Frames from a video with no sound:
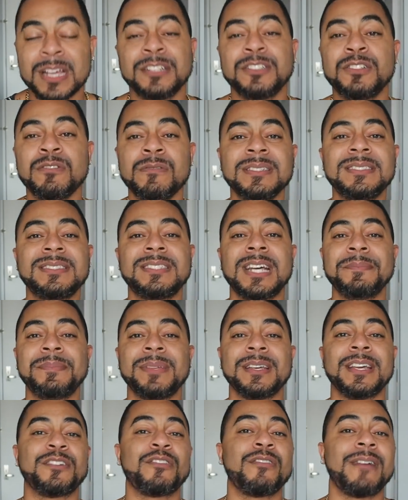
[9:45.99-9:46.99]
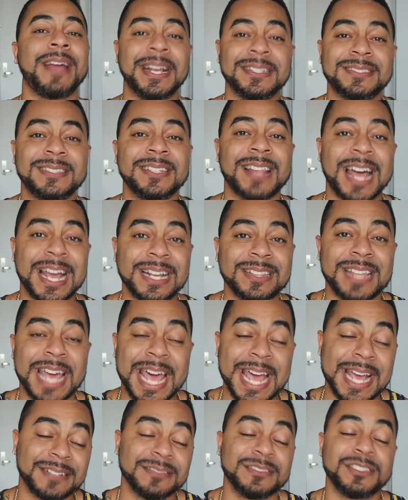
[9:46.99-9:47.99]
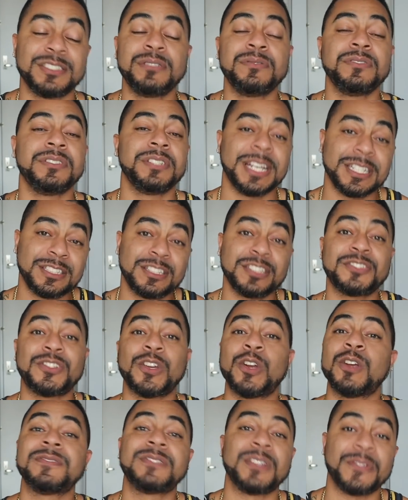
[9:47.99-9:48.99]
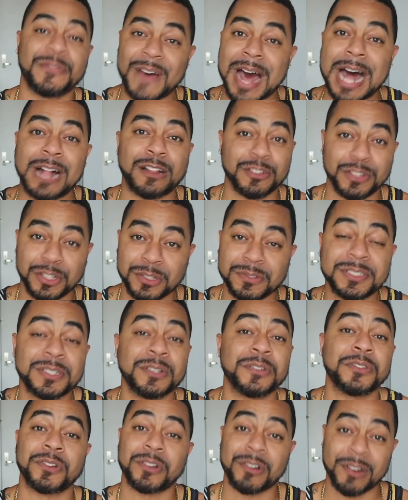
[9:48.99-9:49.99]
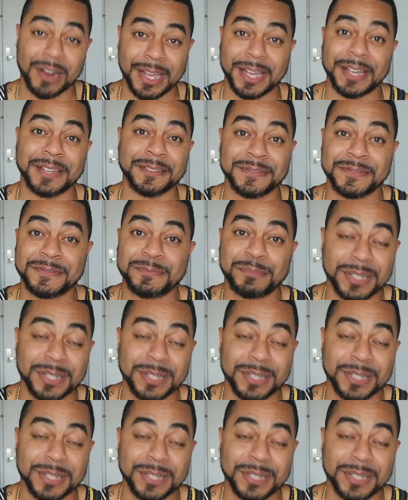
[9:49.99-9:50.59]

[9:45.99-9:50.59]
doing something crazy like that, you, it deserves to follow you till the grave,